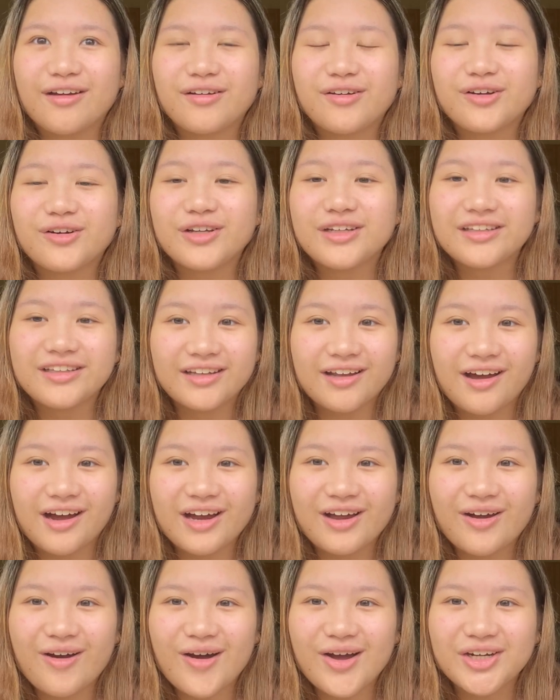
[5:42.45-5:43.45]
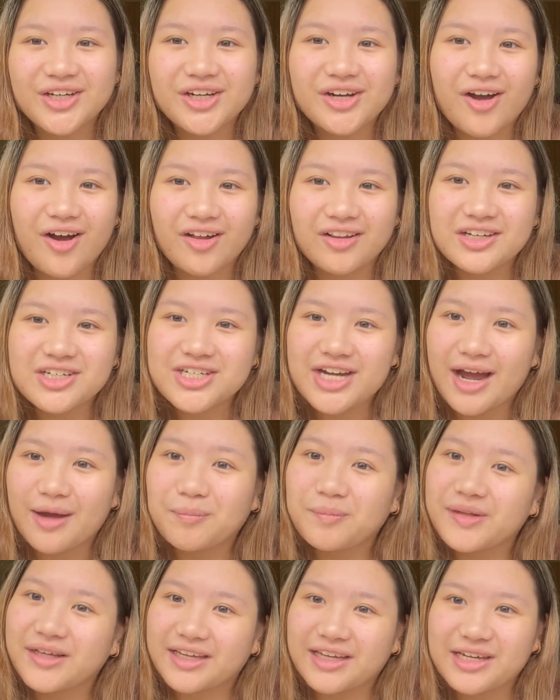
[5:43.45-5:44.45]
Good luck on your college
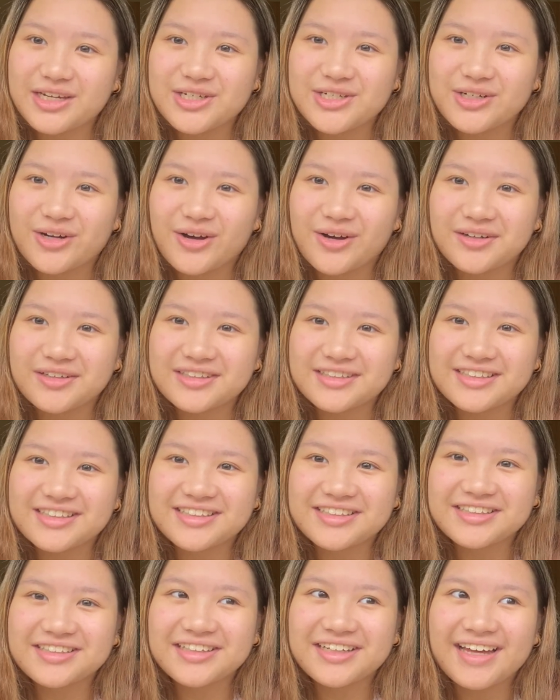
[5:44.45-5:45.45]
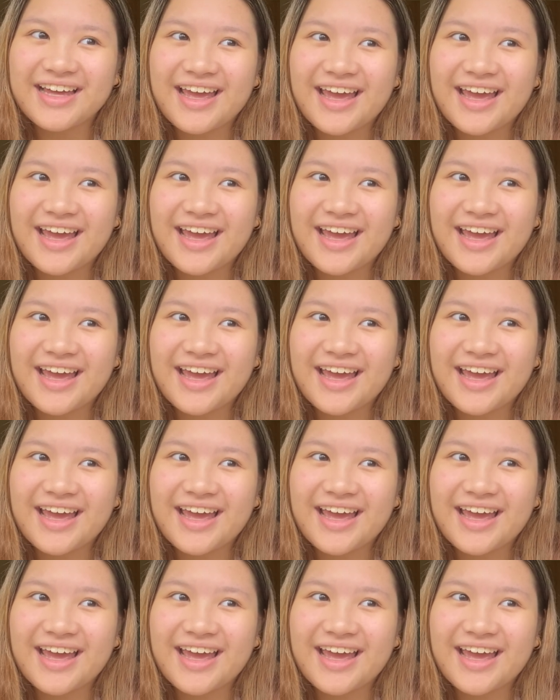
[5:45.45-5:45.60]
applications,